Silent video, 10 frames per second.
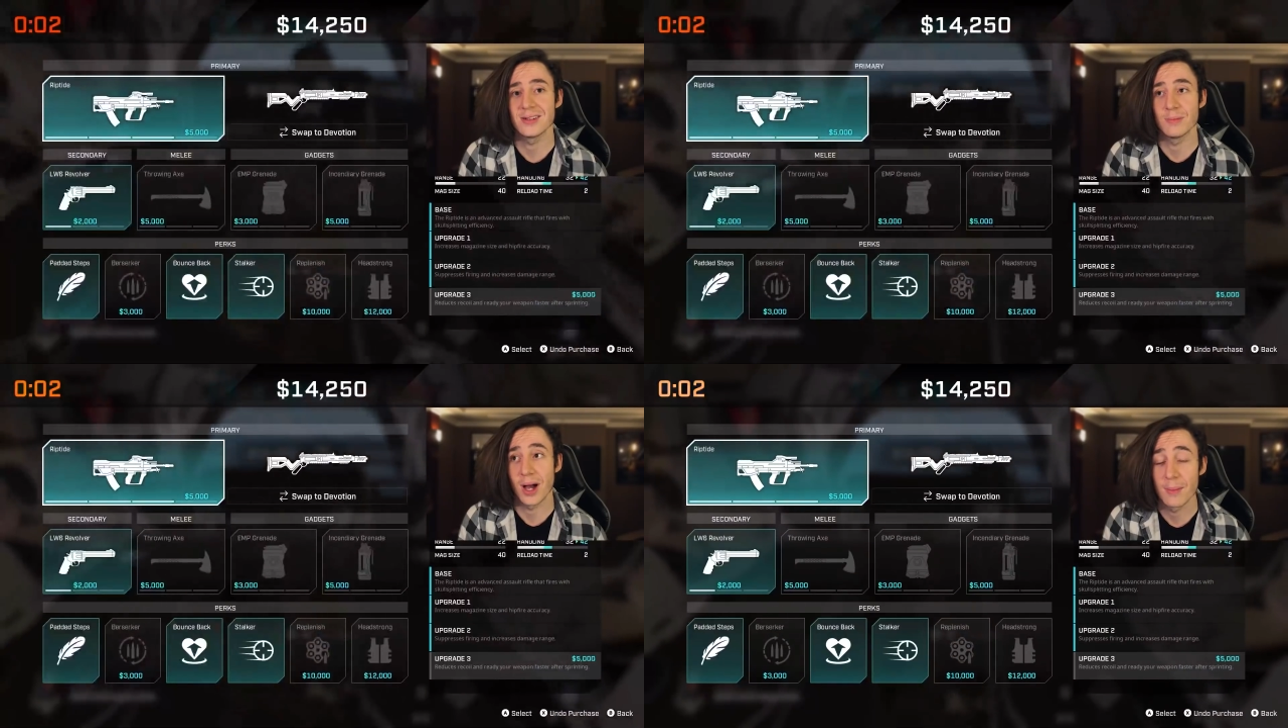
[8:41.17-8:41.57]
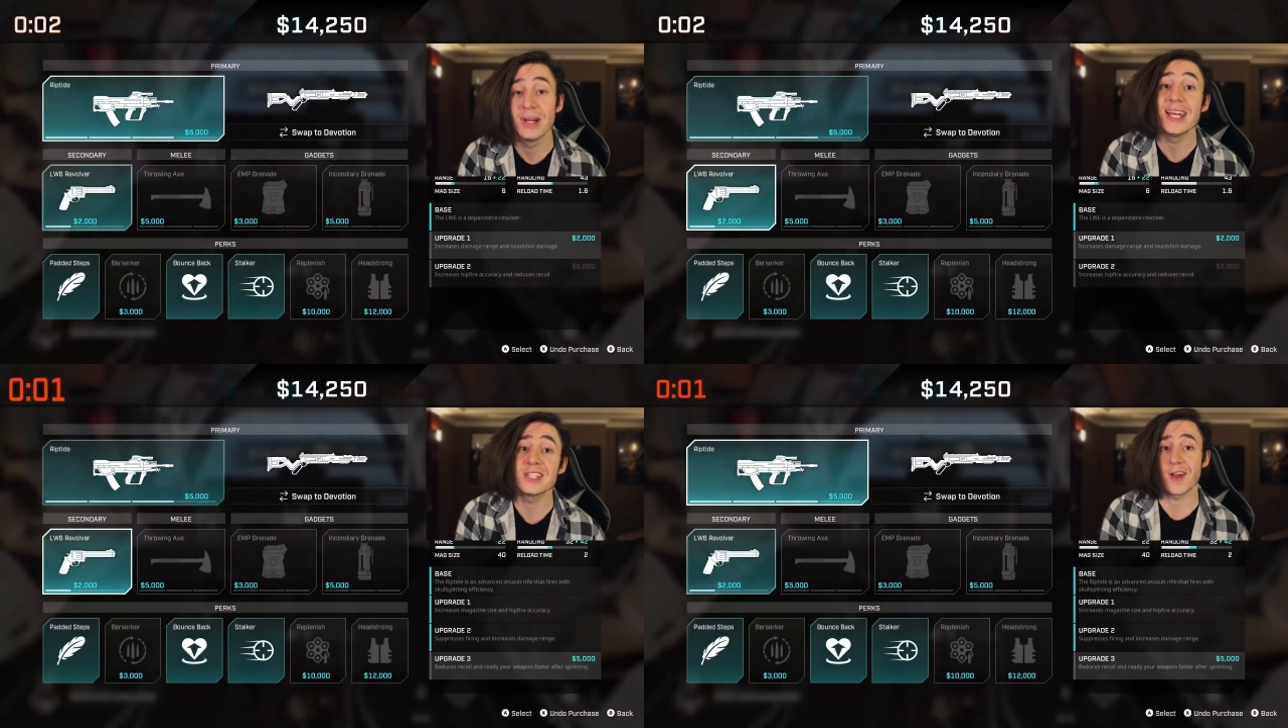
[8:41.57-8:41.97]
my
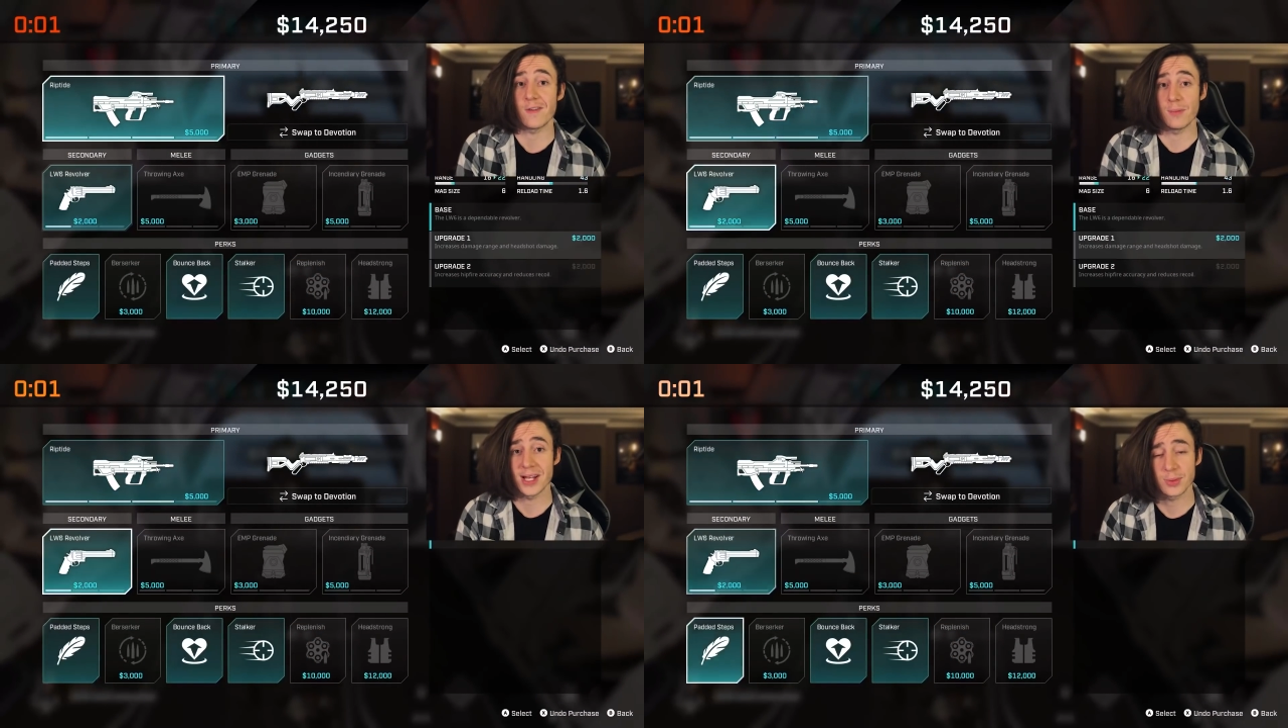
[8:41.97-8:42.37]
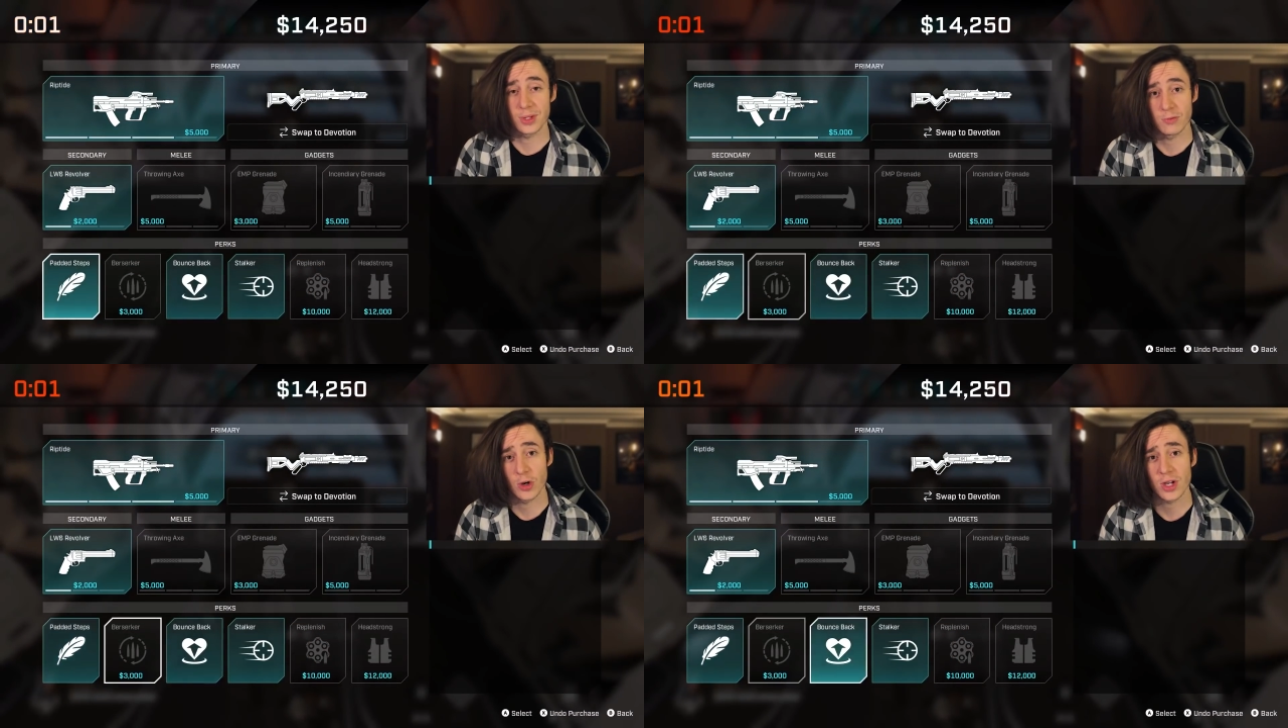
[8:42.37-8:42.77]
least favorite meta within
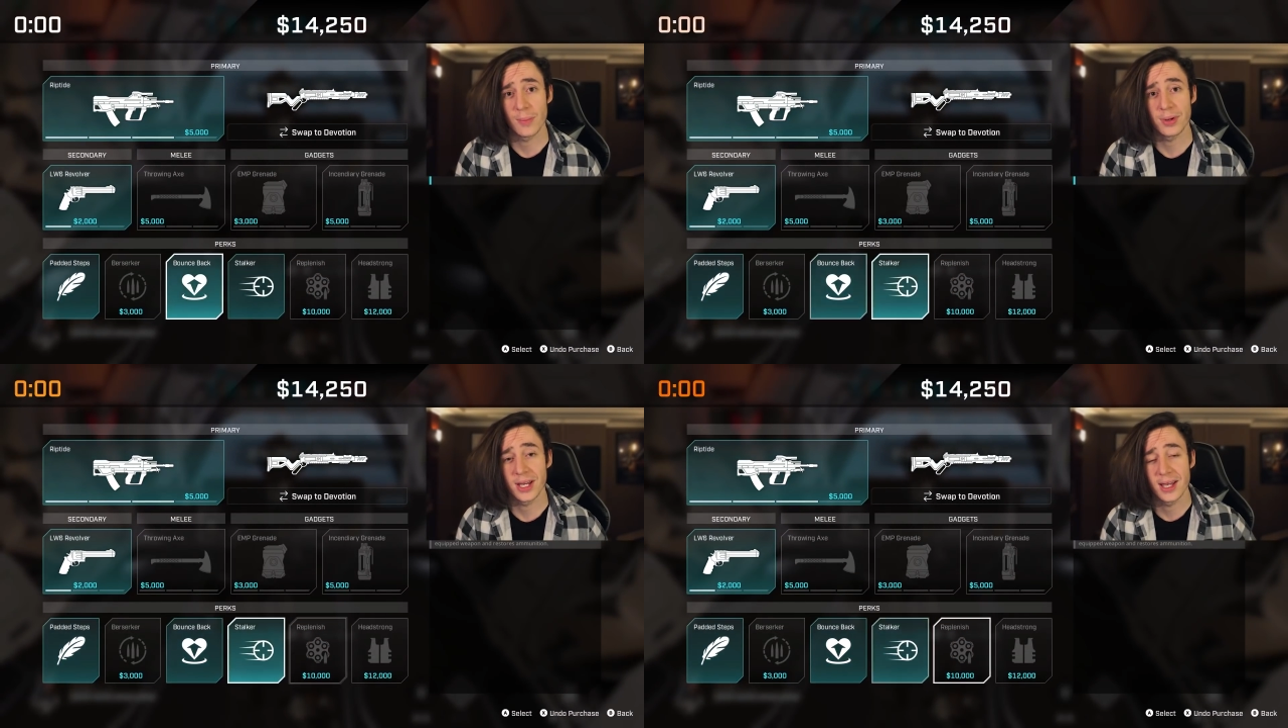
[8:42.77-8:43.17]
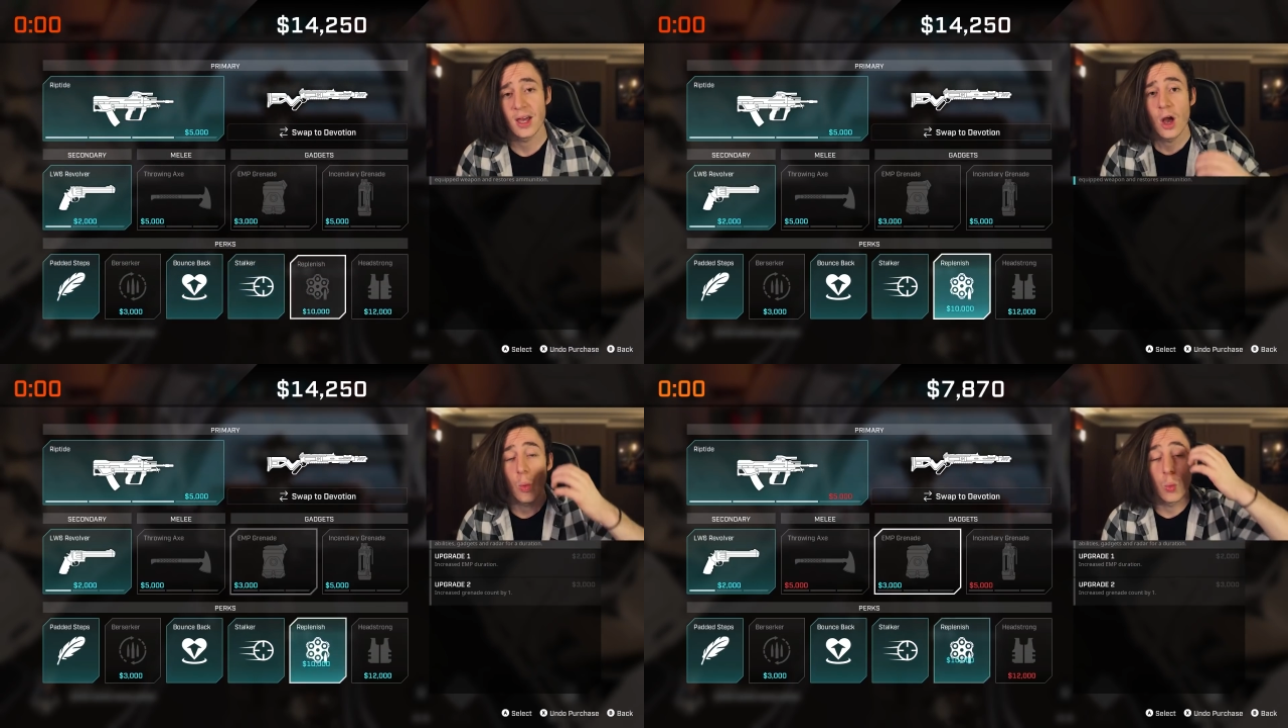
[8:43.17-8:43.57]
Rogue Company
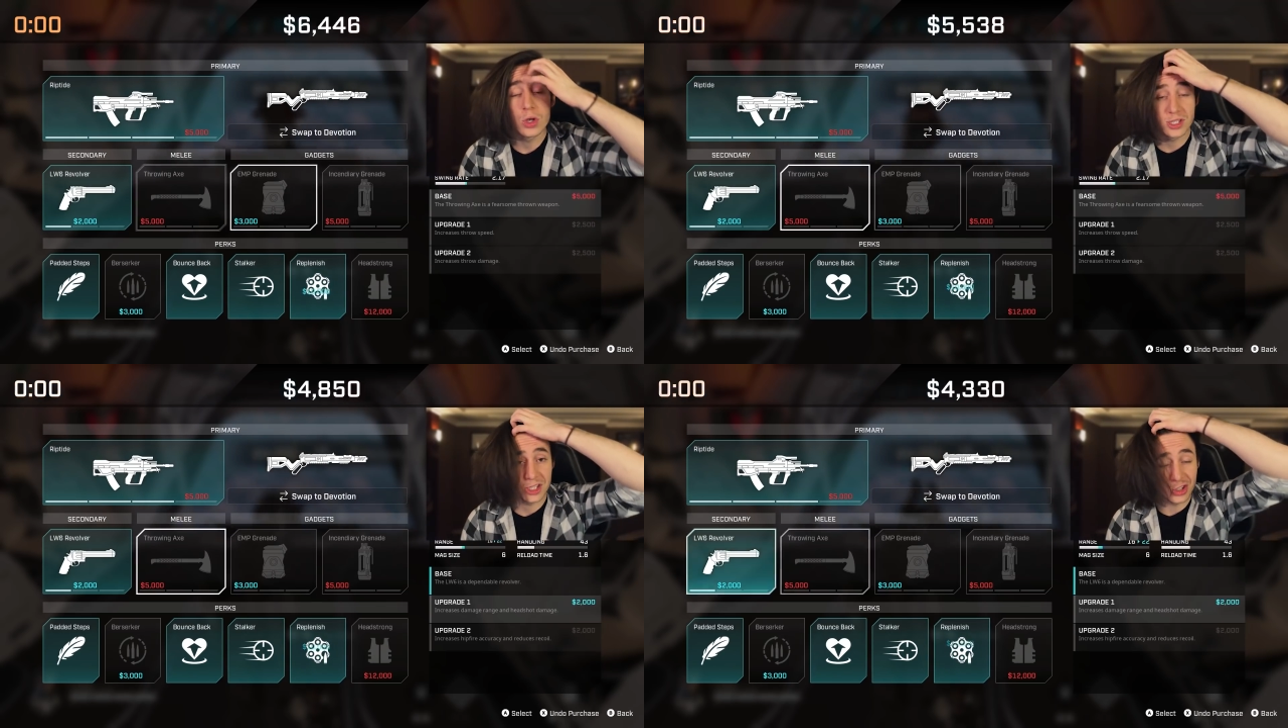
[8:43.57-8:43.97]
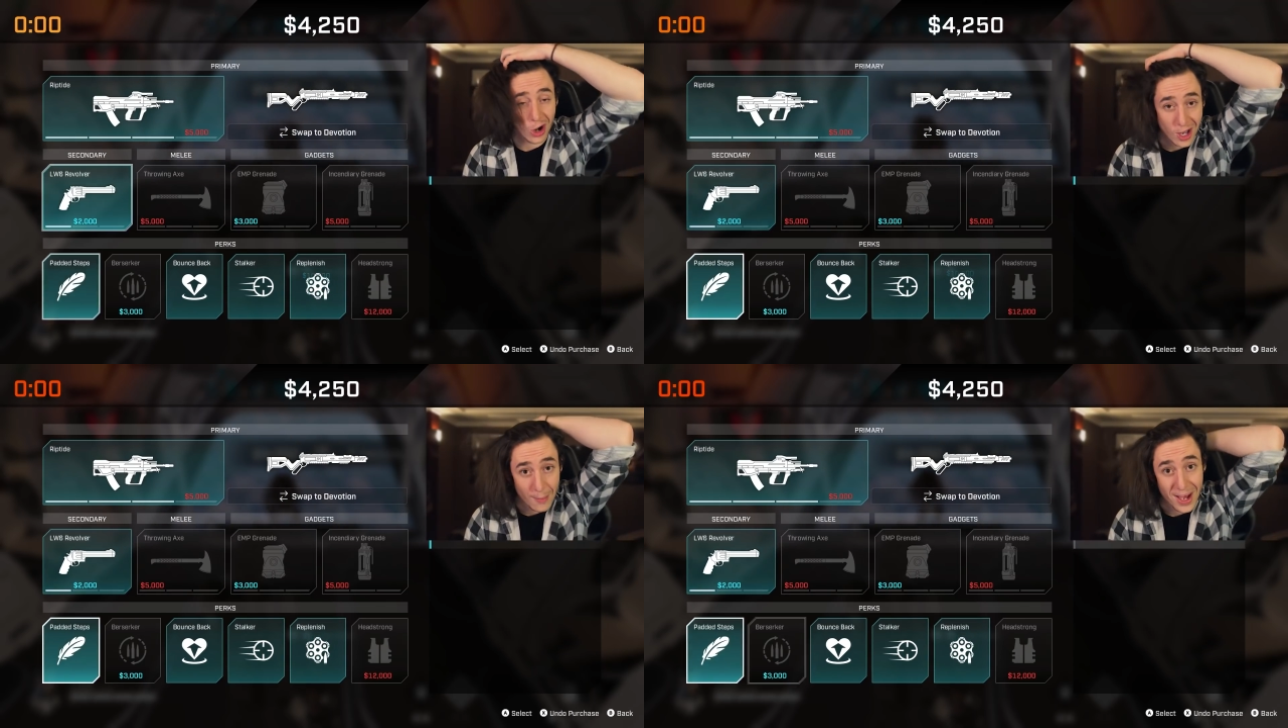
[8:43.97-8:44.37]
was the
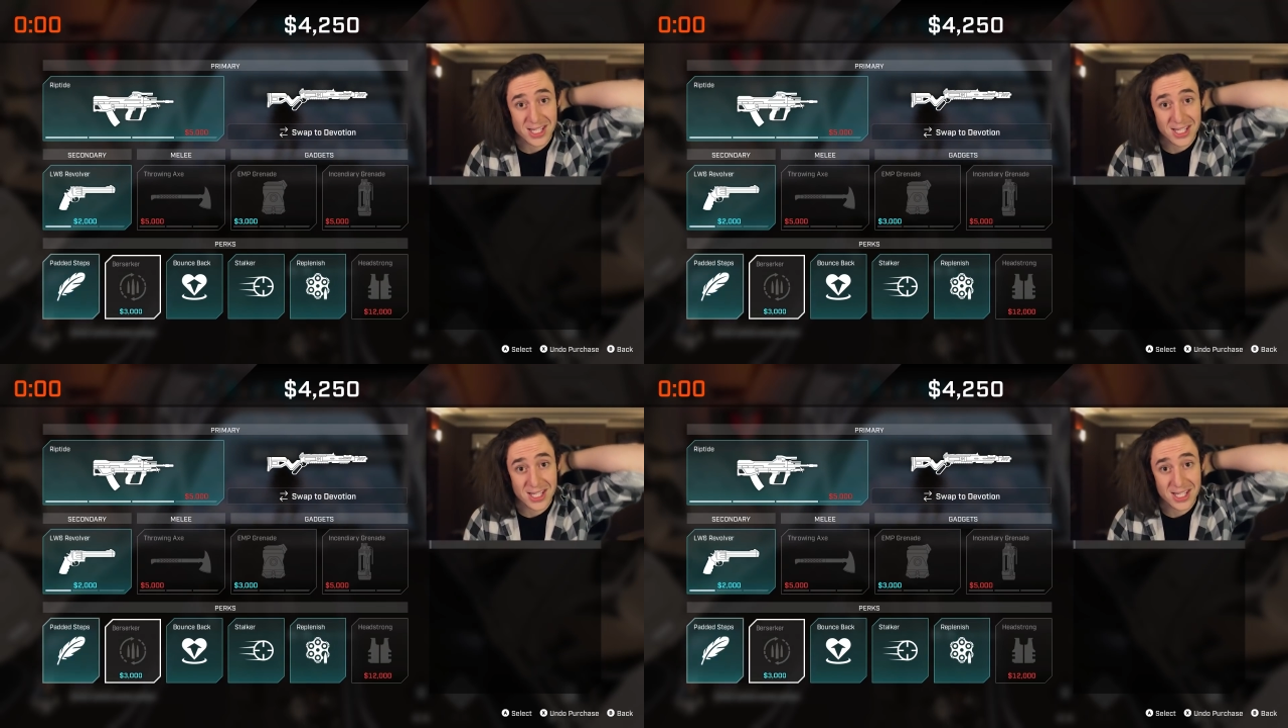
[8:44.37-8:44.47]
shotgun meta